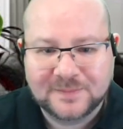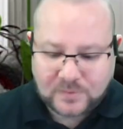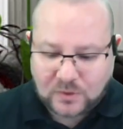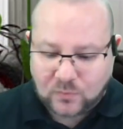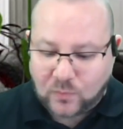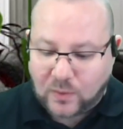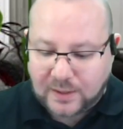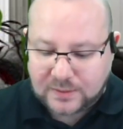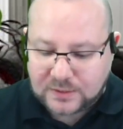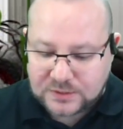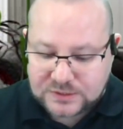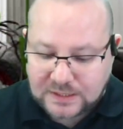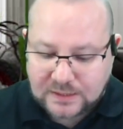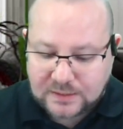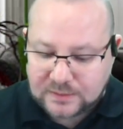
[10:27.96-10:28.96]
why? Because
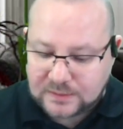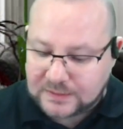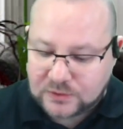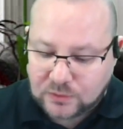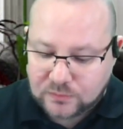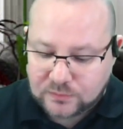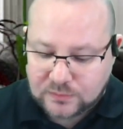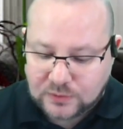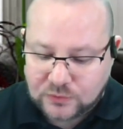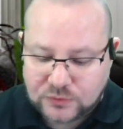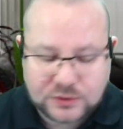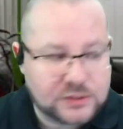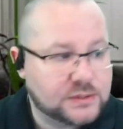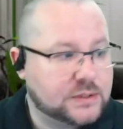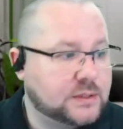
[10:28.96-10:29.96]
I, you I send the
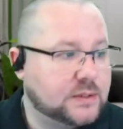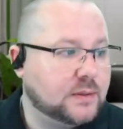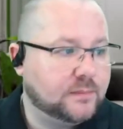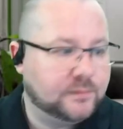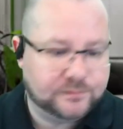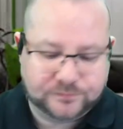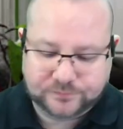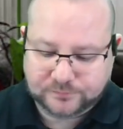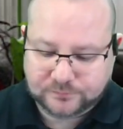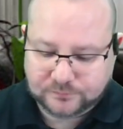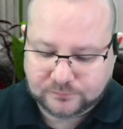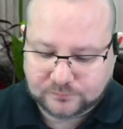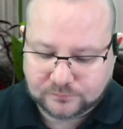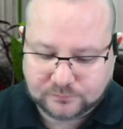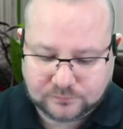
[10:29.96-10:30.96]
money. i If you send the
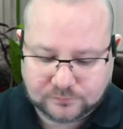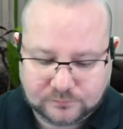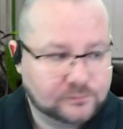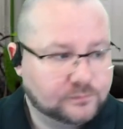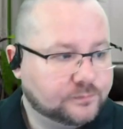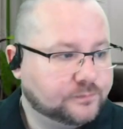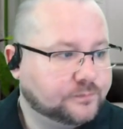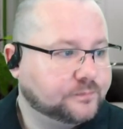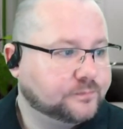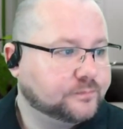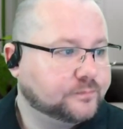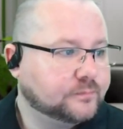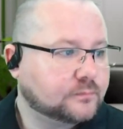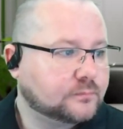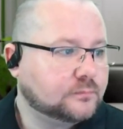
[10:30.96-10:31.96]
money, what is the
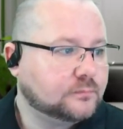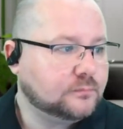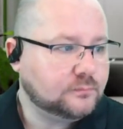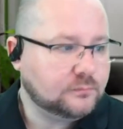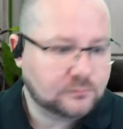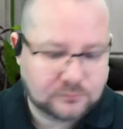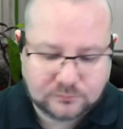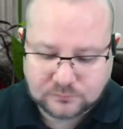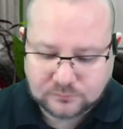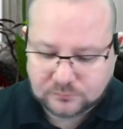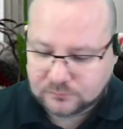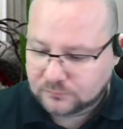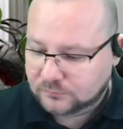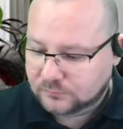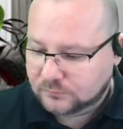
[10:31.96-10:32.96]
problem? What are you holding you back
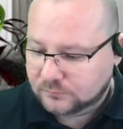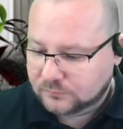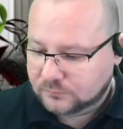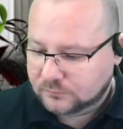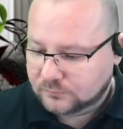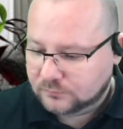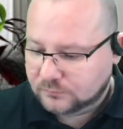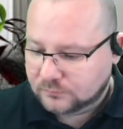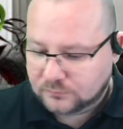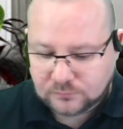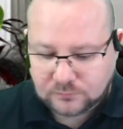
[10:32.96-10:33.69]
to send the email?